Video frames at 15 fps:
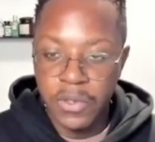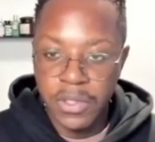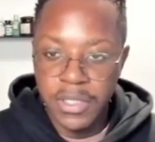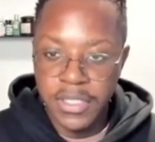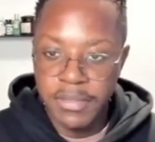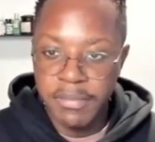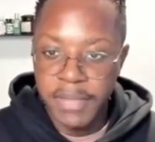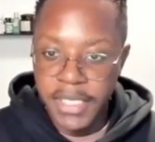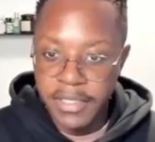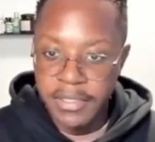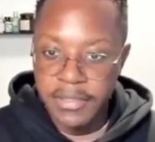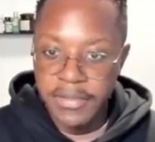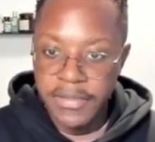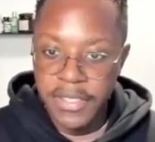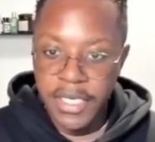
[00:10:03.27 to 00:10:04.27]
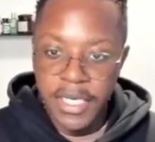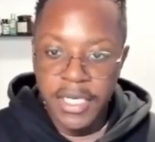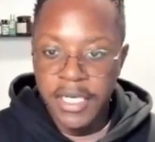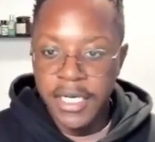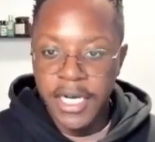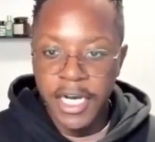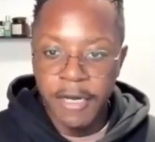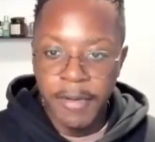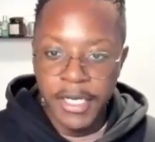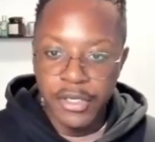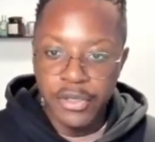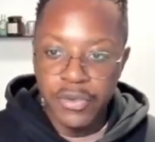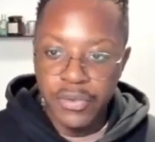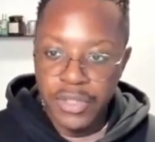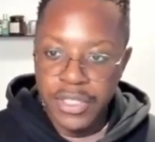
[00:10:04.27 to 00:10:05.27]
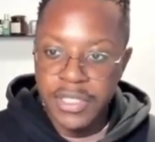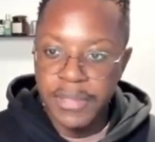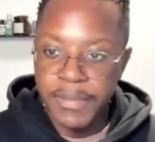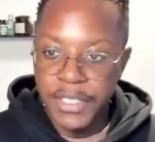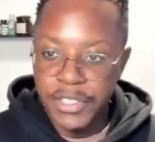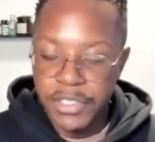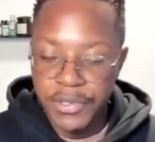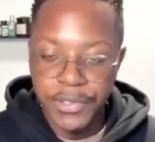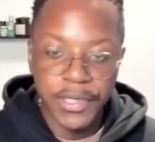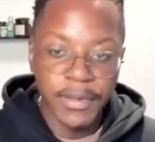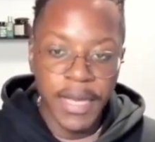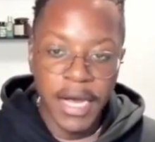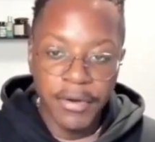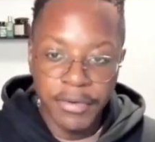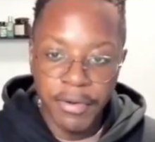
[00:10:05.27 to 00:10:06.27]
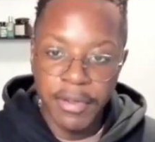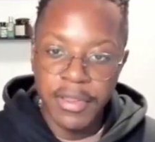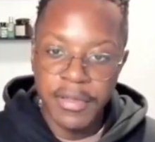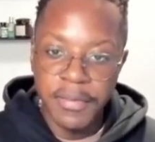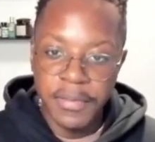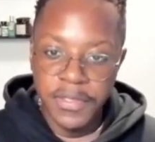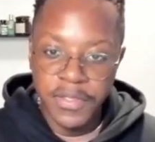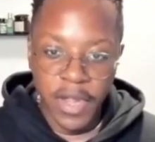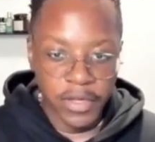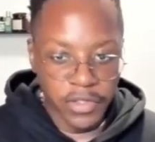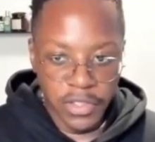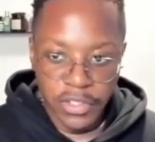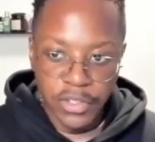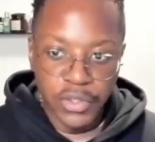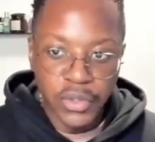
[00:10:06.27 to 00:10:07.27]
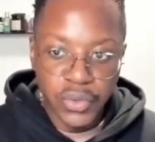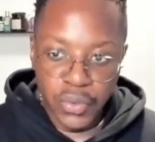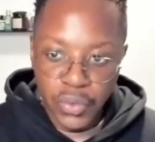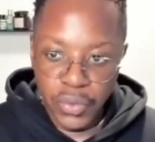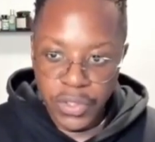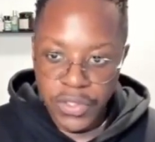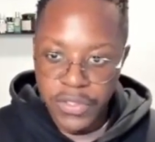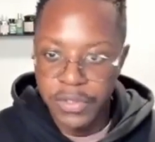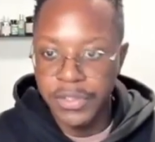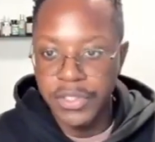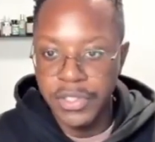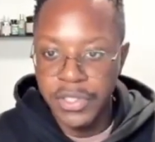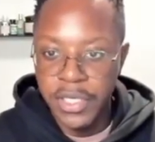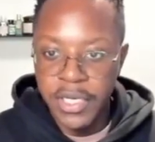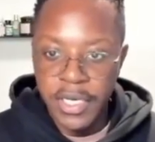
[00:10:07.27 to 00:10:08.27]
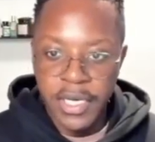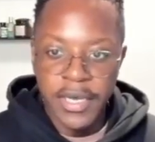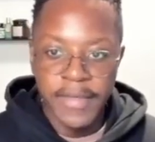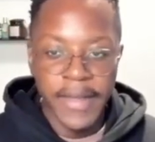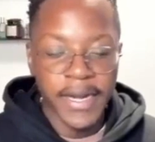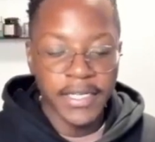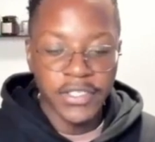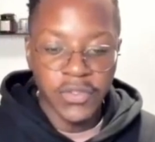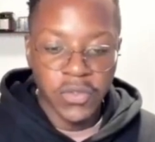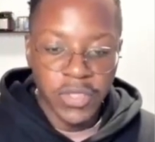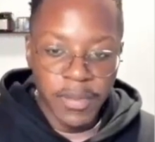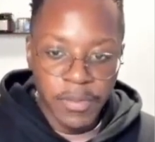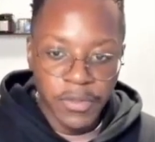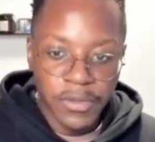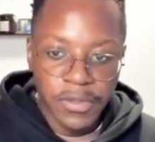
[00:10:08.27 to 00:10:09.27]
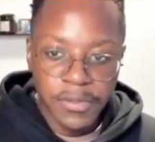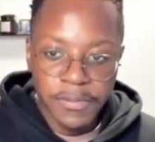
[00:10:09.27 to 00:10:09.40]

these embeddings and use the machine learning algorithms to actually do the search that I just demoed.